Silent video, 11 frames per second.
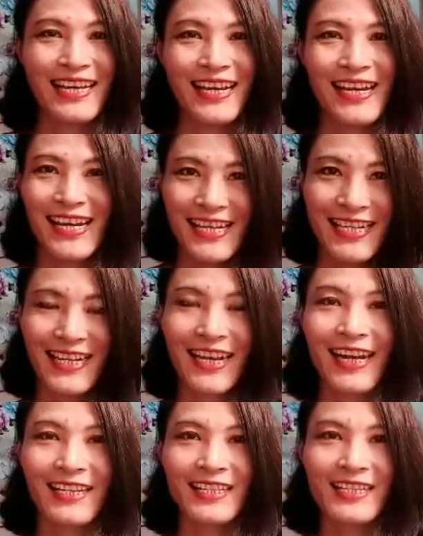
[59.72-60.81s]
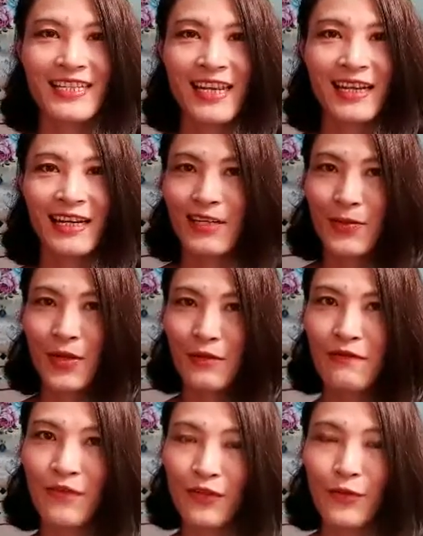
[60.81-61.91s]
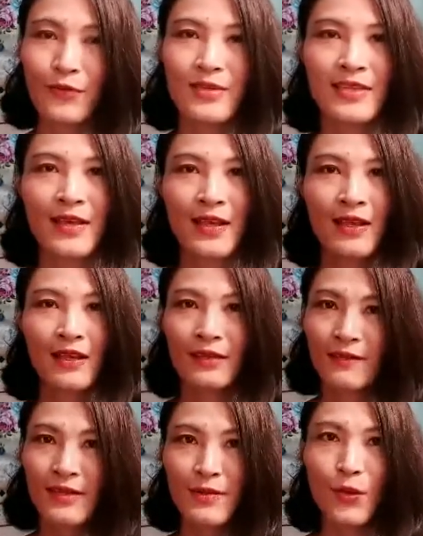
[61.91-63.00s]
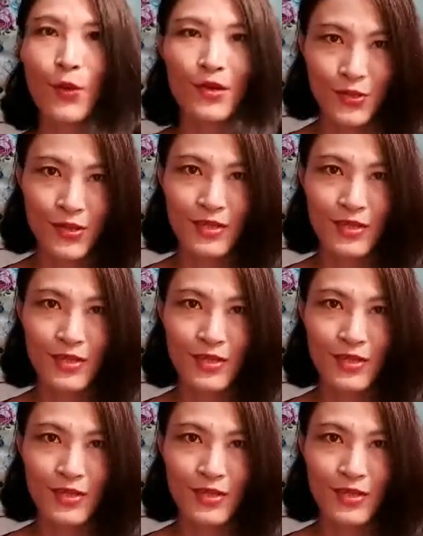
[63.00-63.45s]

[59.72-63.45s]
in their hands, they are a little bit confused. There are some questions